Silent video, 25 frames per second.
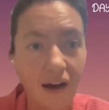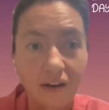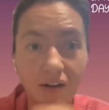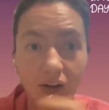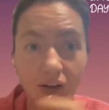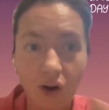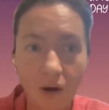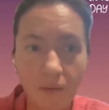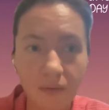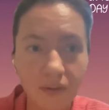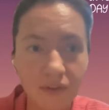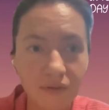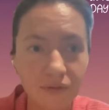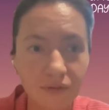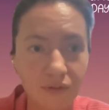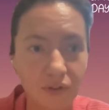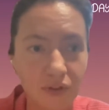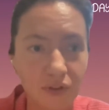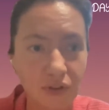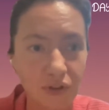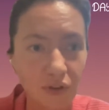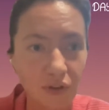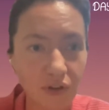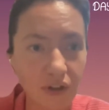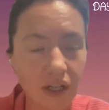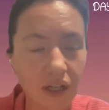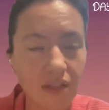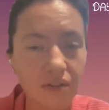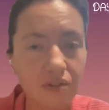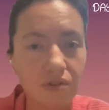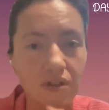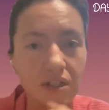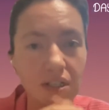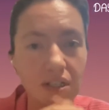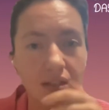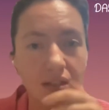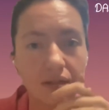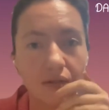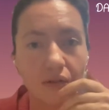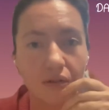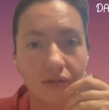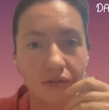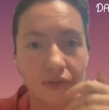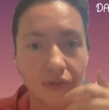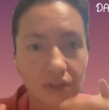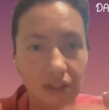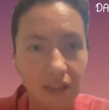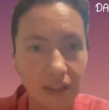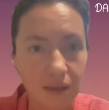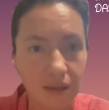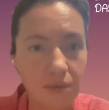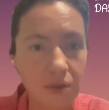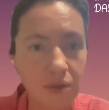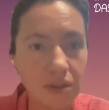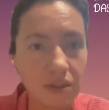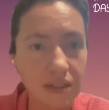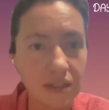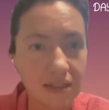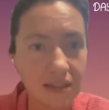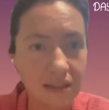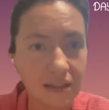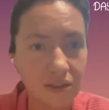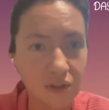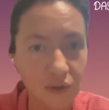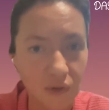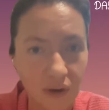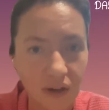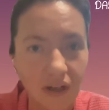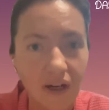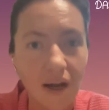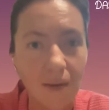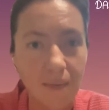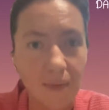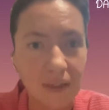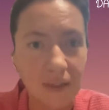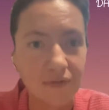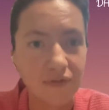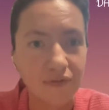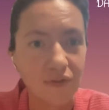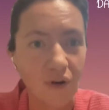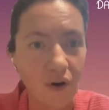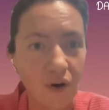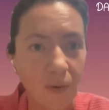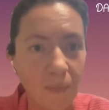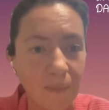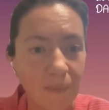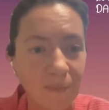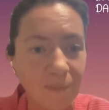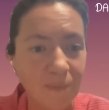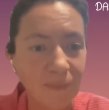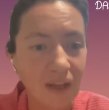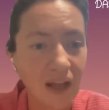are common for your countries or for the communities that you are coming from.